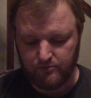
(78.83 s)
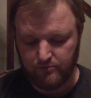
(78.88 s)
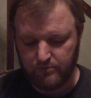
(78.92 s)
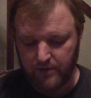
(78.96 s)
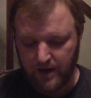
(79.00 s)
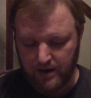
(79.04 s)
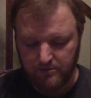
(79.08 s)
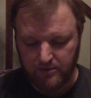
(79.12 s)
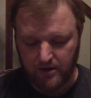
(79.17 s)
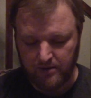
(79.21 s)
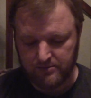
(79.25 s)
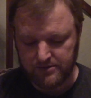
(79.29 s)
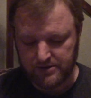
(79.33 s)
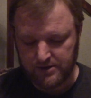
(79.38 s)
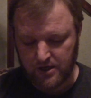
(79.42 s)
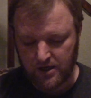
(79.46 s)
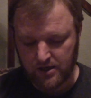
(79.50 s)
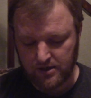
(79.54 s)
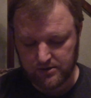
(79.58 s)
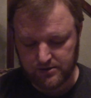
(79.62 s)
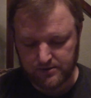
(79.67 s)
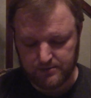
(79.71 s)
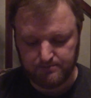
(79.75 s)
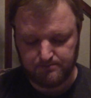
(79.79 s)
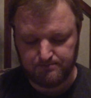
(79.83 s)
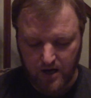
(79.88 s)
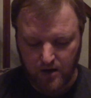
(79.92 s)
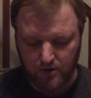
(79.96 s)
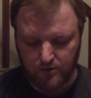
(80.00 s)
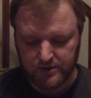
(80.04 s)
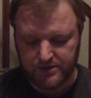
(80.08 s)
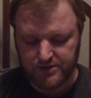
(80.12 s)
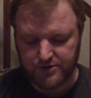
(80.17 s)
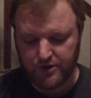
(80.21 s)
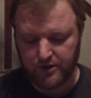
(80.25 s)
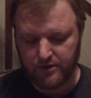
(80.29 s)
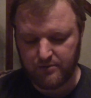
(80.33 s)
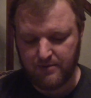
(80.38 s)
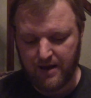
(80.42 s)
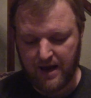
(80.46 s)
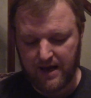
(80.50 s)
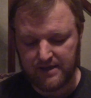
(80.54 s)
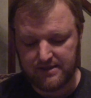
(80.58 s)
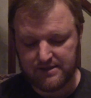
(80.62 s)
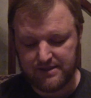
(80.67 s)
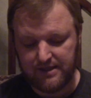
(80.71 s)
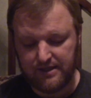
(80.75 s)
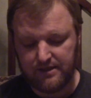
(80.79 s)
bump stocks, restrict
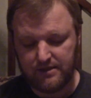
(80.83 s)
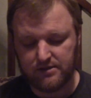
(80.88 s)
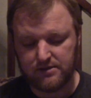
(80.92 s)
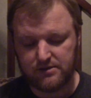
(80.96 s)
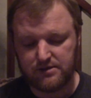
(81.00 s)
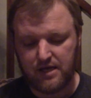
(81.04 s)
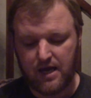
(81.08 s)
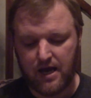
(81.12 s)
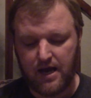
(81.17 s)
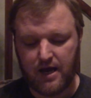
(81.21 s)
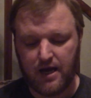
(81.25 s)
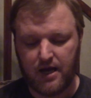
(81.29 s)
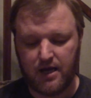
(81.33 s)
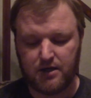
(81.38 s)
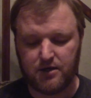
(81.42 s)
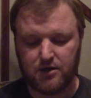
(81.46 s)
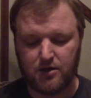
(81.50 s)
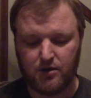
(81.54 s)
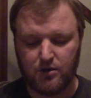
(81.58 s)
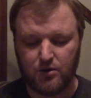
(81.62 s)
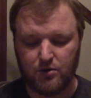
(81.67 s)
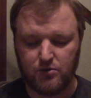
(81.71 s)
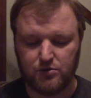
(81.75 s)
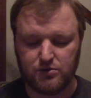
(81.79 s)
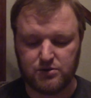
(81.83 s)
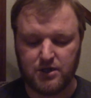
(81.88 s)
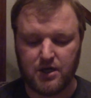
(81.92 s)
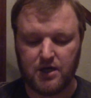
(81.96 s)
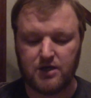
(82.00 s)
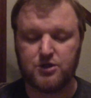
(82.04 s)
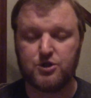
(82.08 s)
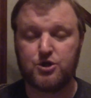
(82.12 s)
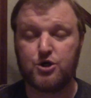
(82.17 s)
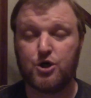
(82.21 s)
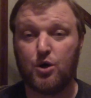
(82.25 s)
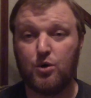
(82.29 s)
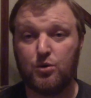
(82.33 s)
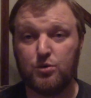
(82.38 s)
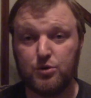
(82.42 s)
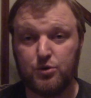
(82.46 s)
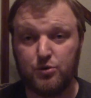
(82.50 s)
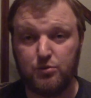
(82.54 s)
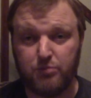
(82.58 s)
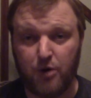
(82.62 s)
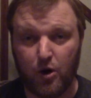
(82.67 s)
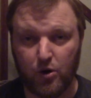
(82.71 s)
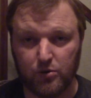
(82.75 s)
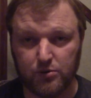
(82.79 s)
magazines, and close gun show
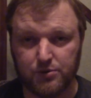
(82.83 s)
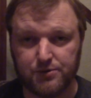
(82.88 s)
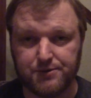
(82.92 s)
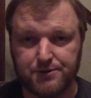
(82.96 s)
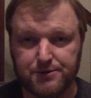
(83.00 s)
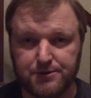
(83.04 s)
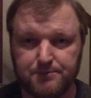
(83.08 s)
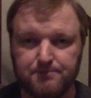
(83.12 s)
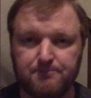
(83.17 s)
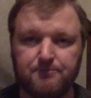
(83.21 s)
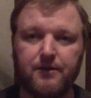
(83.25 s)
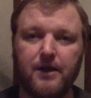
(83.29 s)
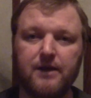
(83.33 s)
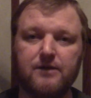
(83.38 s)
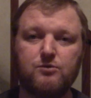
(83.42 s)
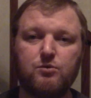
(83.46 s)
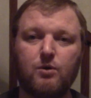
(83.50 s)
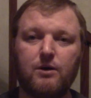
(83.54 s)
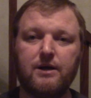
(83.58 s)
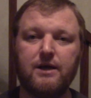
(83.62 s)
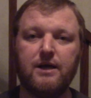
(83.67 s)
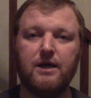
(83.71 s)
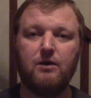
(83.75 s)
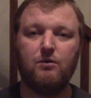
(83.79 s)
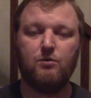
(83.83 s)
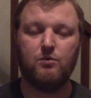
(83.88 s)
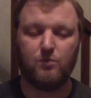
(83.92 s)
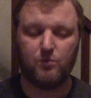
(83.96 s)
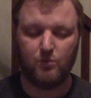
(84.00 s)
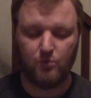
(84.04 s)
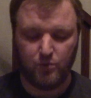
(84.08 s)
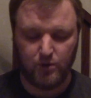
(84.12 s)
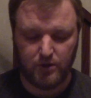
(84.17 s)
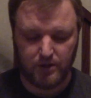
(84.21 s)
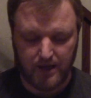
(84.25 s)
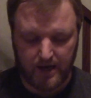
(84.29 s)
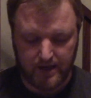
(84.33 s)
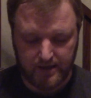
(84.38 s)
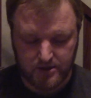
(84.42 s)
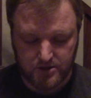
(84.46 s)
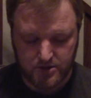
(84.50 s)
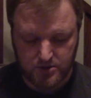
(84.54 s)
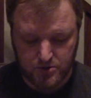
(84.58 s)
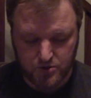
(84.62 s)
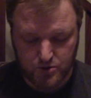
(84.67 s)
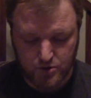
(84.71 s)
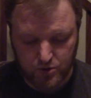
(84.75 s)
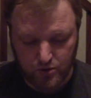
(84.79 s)
loopholes. That's what he would like
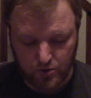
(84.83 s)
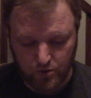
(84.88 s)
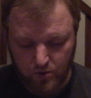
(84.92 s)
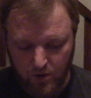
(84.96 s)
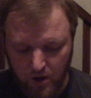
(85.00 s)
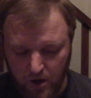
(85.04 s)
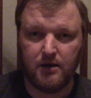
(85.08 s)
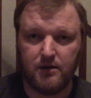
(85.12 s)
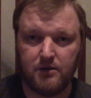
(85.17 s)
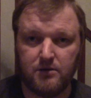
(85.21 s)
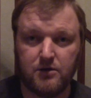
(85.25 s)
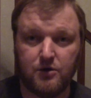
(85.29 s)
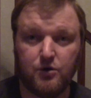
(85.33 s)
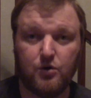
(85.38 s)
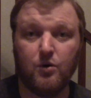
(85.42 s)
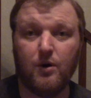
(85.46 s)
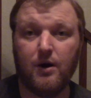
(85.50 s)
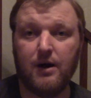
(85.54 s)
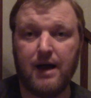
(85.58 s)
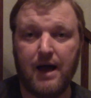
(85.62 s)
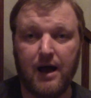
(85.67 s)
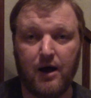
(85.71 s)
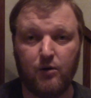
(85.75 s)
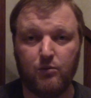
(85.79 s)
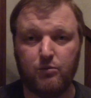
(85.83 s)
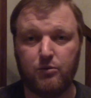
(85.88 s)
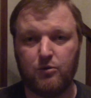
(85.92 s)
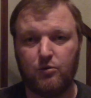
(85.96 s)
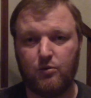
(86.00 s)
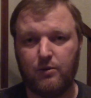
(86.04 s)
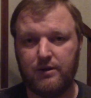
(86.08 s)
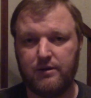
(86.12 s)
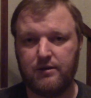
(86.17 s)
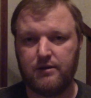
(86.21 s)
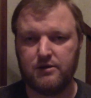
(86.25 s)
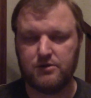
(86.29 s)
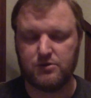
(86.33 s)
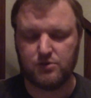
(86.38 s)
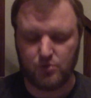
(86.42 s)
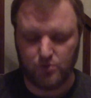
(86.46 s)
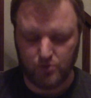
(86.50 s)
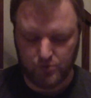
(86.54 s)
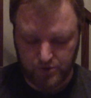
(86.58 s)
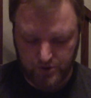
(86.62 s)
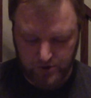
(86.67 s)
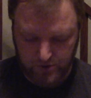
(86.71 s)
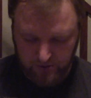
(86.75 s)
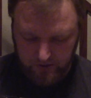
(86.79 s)
to do to help with the
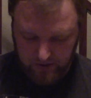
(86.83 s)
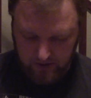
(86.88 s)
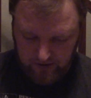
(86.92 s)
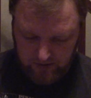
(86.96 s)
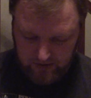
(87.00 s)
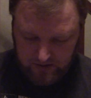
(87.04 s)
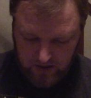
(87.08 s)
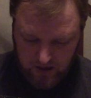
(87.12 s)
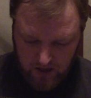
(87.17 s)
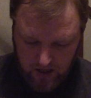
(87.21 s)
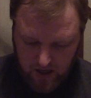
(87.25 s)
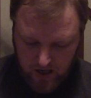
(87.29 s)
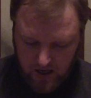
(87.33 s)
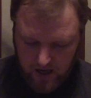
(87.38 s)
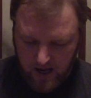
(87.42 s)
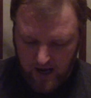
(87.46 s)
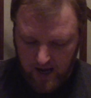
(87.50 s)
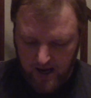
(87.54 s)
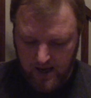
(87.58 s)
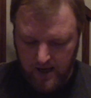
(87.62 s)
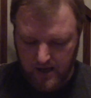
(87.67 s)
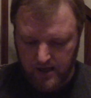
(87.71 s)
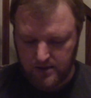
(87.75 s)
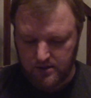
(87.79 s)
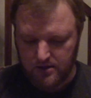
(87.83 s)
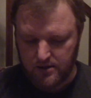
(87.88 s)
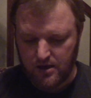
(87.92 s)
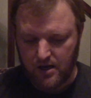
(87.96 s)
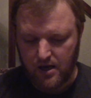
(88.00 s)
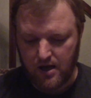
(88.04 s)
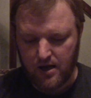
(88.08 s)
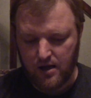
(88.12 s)
school shootings. And